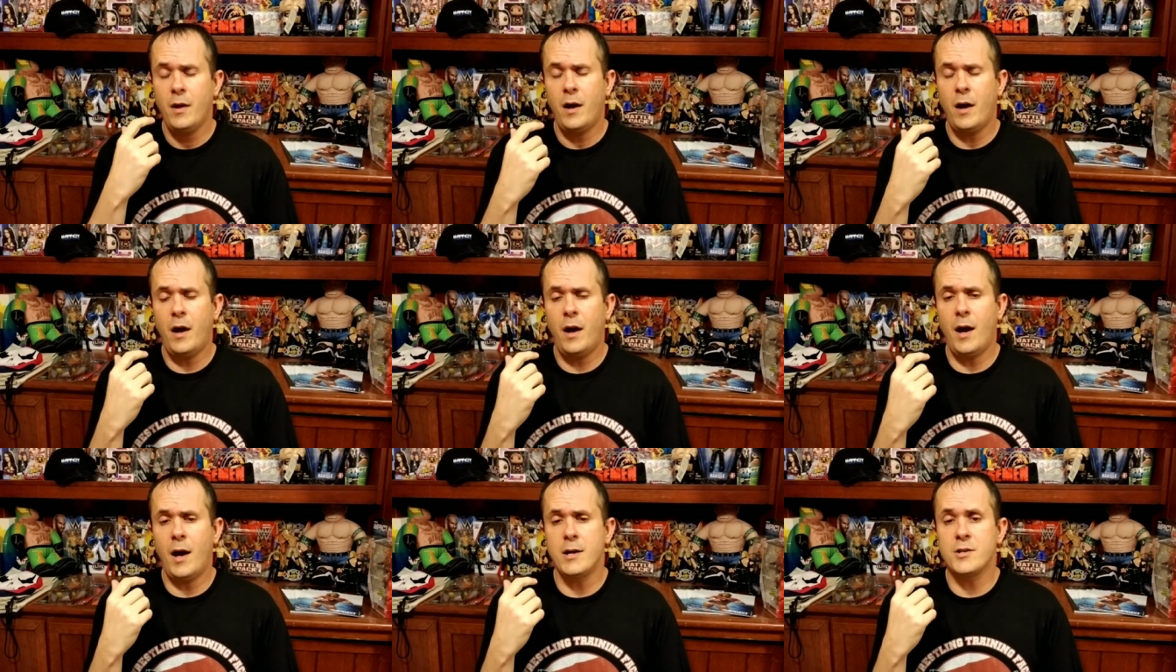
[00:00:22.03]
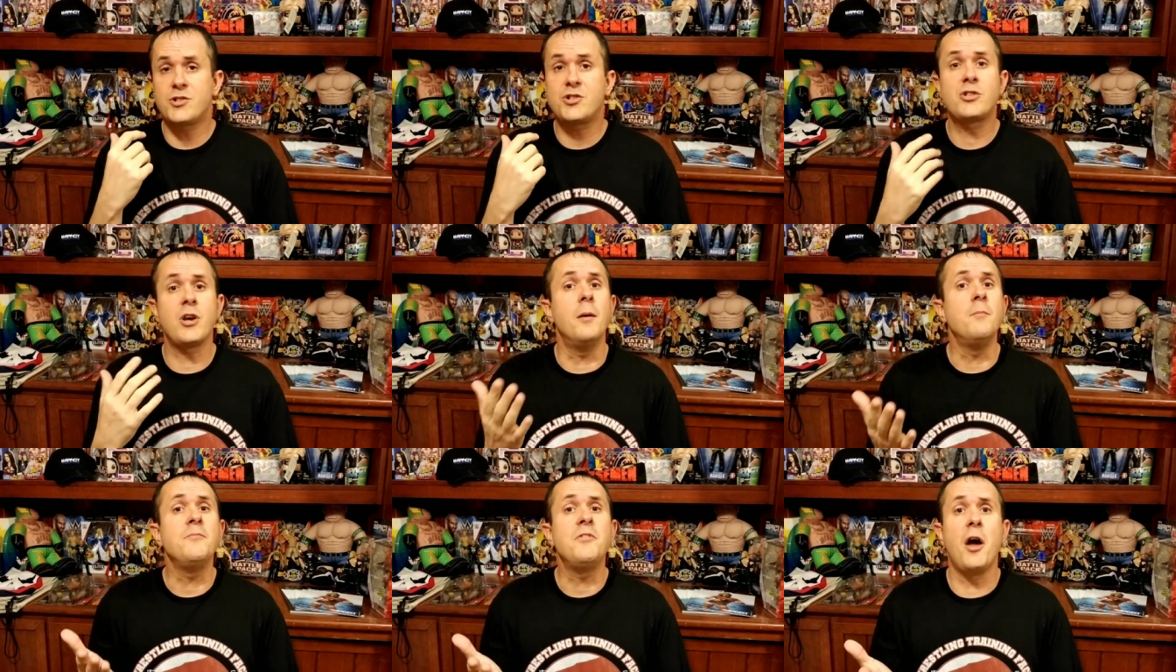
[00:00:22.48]
Uh,
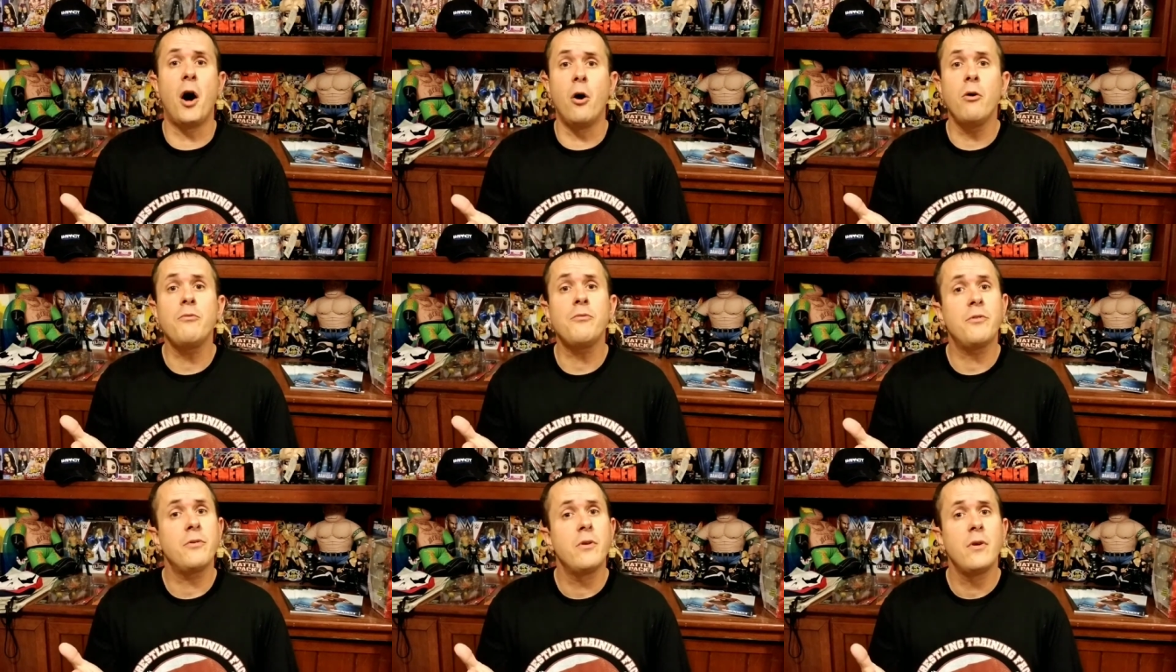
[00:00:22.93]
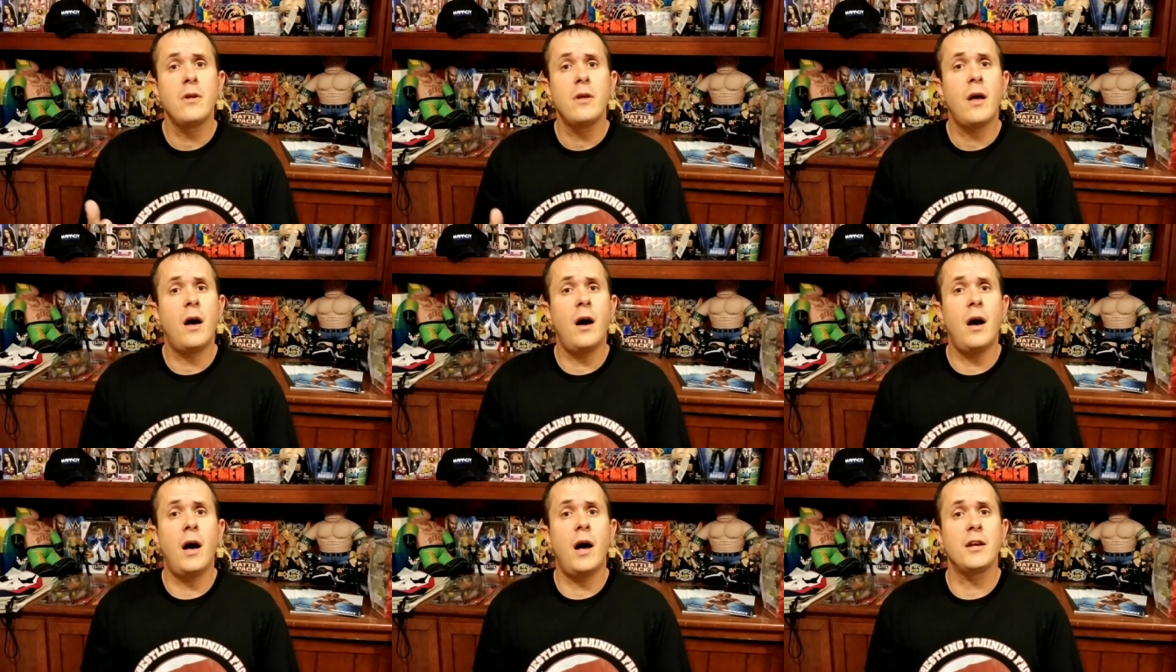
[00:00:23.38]
some don't.
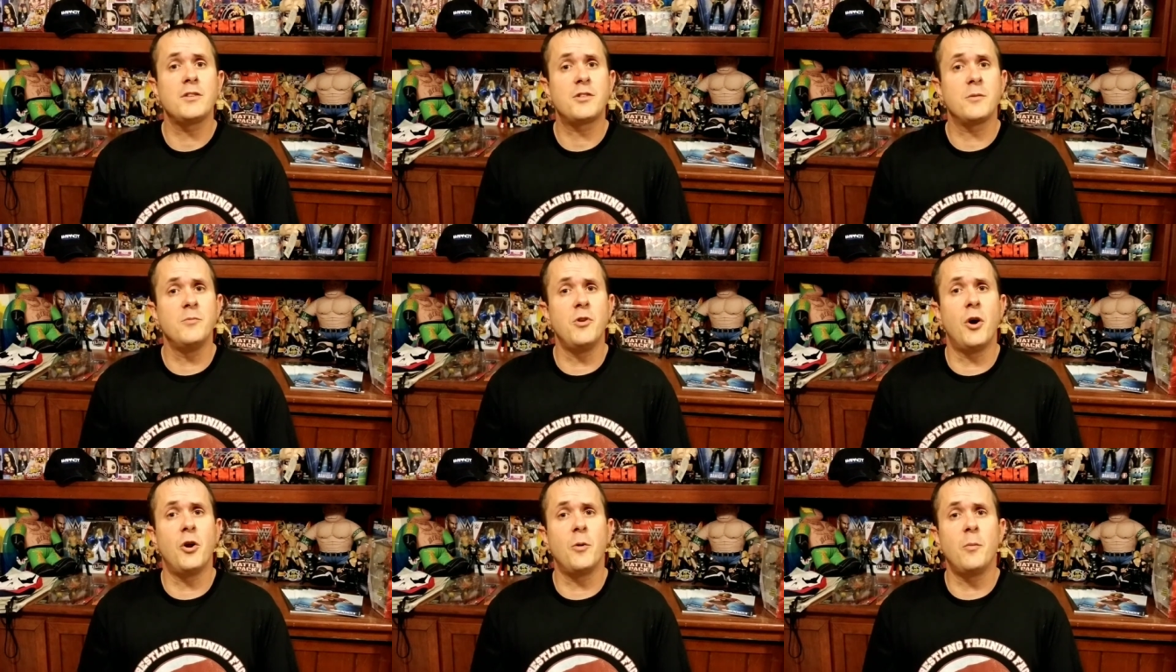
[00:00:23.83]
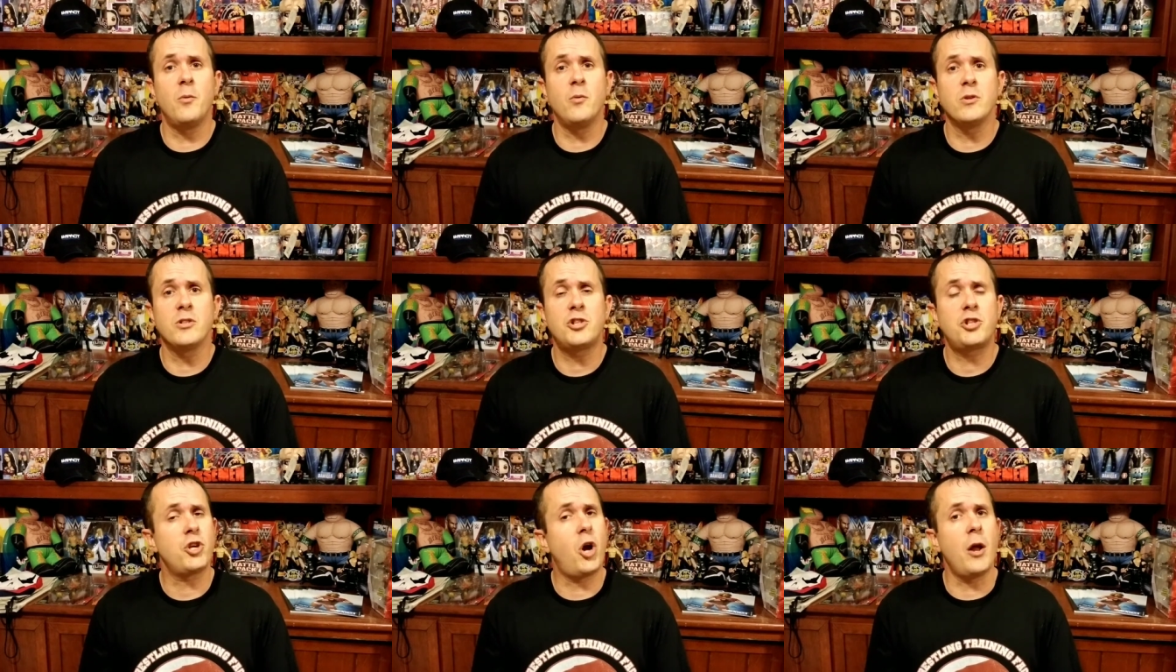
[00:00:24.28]
Uh, some notable
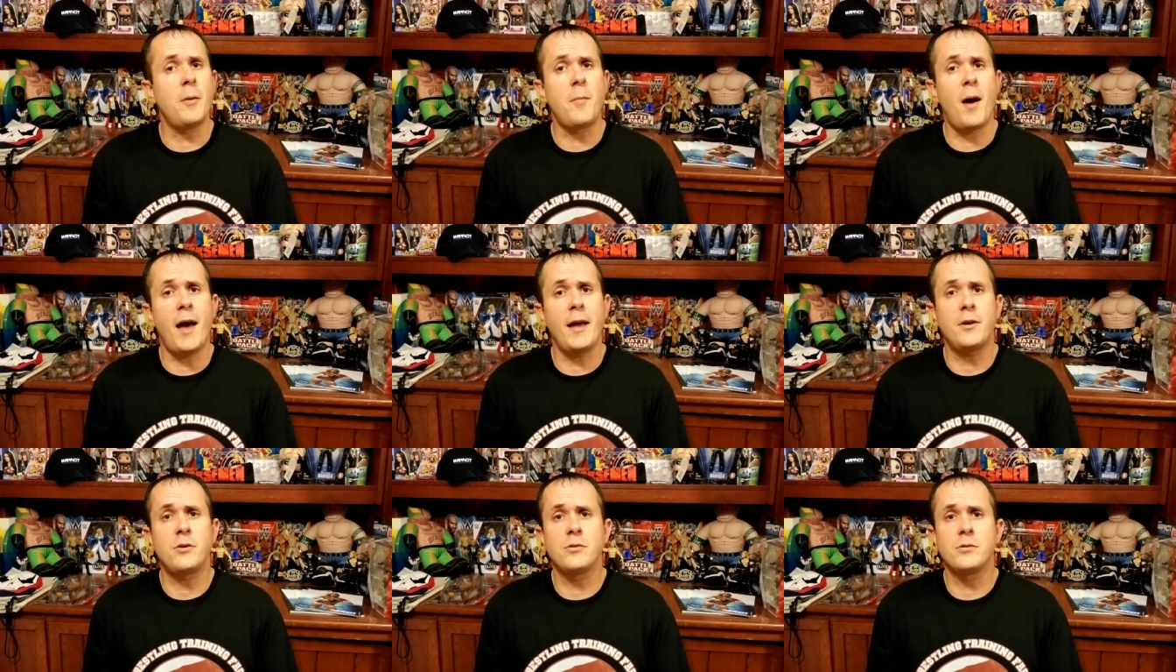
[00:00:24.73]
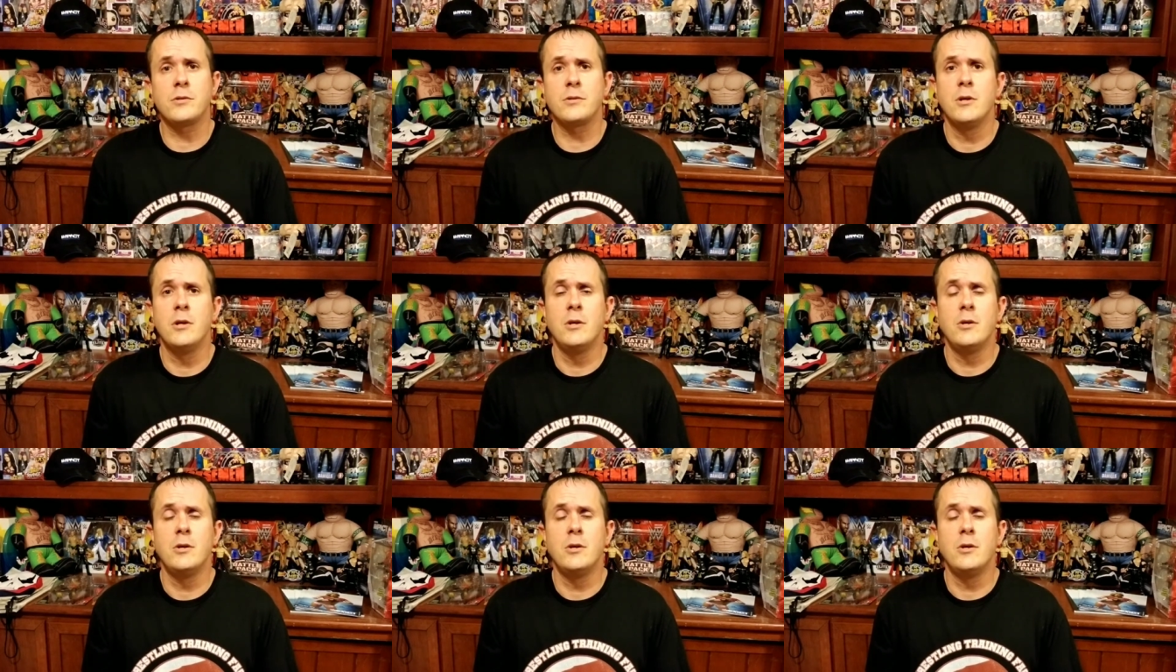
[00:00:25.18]
ones, Shawn Michaels,